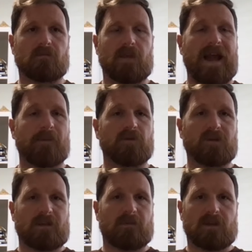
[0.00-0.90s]

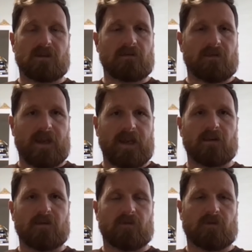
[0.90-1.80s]
Apple limit
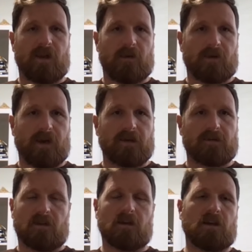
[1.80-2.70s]
then from their
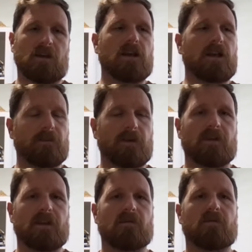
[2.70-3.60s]
browser, limit
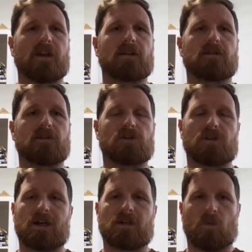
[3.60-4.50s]
the events that are
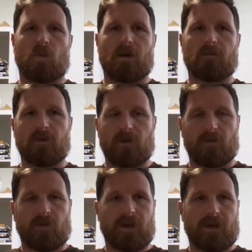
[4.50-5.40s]
tracked to one
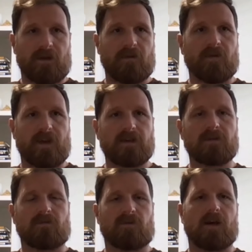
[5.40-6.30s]
event
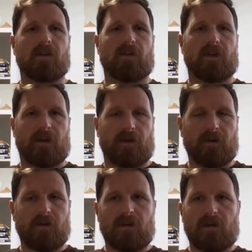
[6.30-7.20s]
rather than
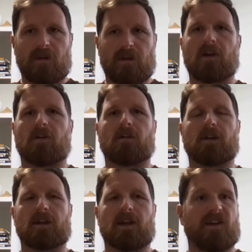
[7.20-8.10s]

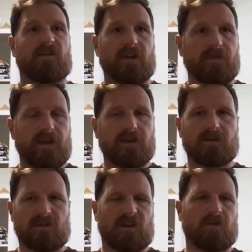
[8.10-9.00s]
currently every event,
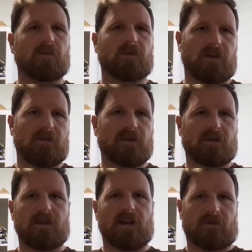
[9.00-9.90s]
or
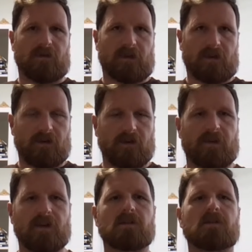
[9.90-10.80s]
previously every single
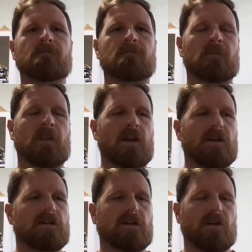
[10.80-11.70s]
event.
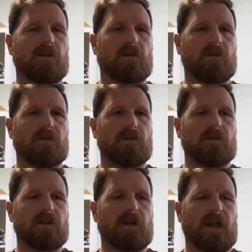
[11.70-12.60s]
So
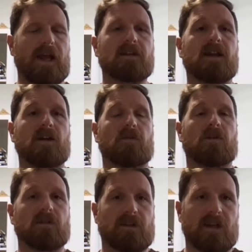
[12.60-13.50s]
as that
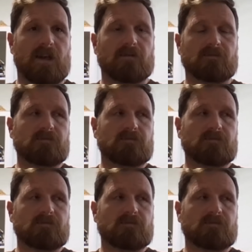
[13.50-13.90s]
rolls out